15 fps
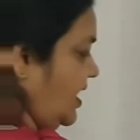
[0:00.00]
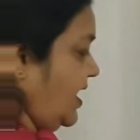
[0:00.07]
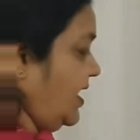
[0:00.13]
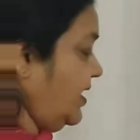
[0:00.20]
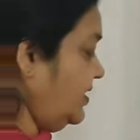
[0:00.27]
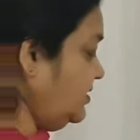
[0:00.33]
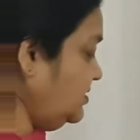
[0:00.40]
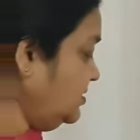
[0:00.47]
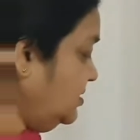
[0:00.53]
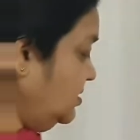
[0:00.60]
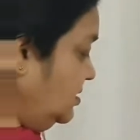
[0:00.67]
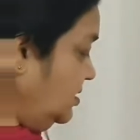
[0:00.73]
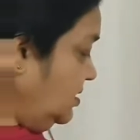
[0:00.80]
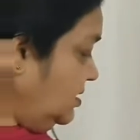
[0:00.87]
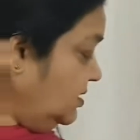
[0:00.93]
And
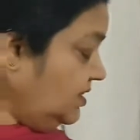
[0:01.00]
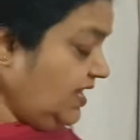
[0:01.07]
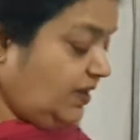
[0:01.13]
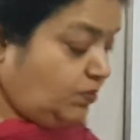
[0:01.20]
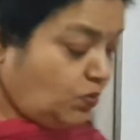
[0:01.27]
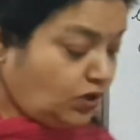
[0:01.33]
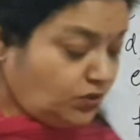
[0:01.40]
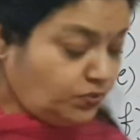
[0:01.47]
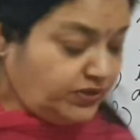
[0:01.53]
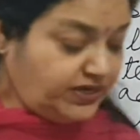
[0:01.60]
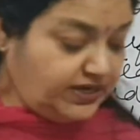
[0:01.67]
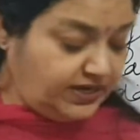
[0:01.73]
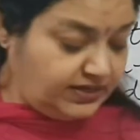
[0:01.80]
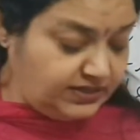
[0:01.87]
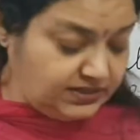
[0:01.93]
then what we
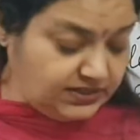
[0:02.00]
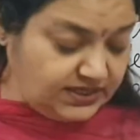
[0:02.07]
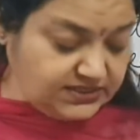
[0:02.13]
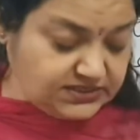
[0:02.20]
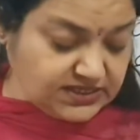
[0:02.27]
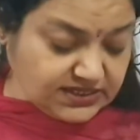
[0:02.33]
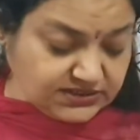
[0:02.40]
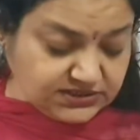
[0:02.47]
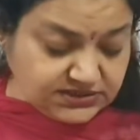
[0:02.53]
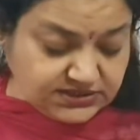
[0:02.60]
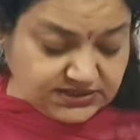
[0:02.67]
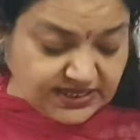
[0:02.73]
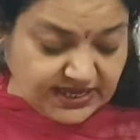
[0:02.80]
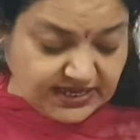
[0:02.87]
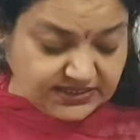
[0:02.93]
did, the
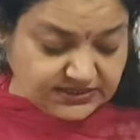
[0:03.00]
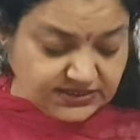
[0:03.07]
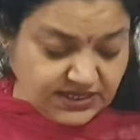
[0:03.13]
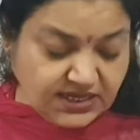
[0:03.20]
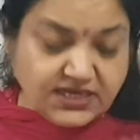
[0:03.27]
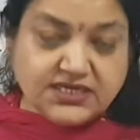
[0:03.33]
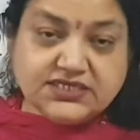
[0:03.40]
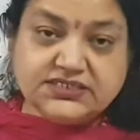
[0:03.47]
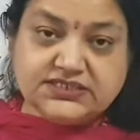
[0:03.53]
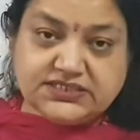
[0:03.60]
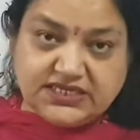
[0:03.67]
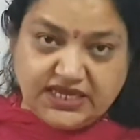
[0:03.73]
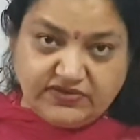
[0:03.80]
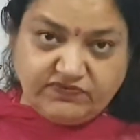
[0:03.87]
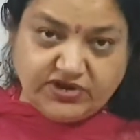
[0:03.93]
instruction says
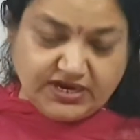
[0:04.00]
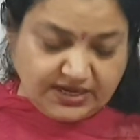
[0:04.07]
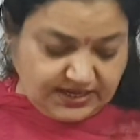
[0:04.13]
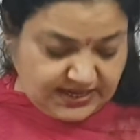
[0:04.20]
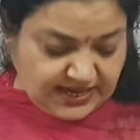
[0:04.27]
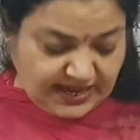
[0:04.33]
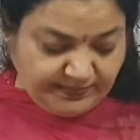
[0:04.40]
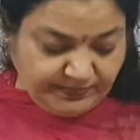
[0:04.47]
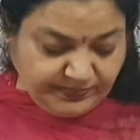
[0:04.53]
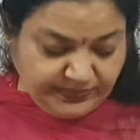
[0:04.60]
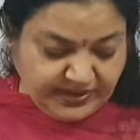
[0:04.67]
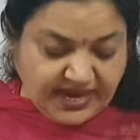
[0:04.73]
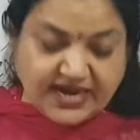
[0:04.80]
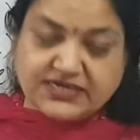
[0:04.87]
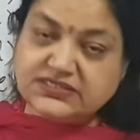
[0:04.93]
sieve in a cup
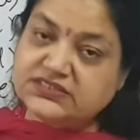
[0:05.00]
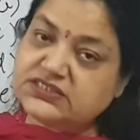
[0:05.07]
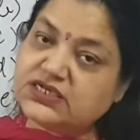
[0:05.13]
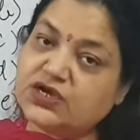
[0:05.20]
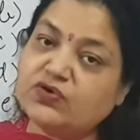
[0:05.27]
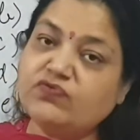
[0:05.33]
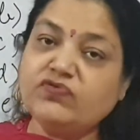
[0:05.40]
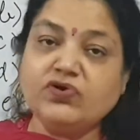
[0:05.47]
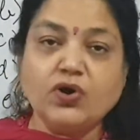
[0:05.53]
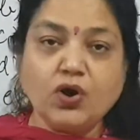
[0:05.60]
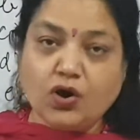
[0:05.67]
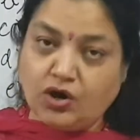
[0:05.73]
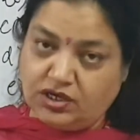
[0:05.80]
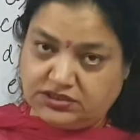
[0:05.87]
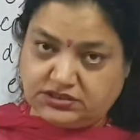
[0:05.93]
and serve
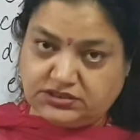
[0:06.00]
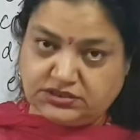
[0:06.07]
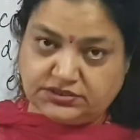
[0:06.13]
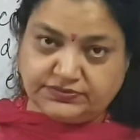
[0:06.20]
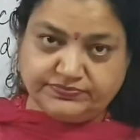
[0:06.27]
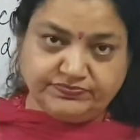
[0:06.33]
hot.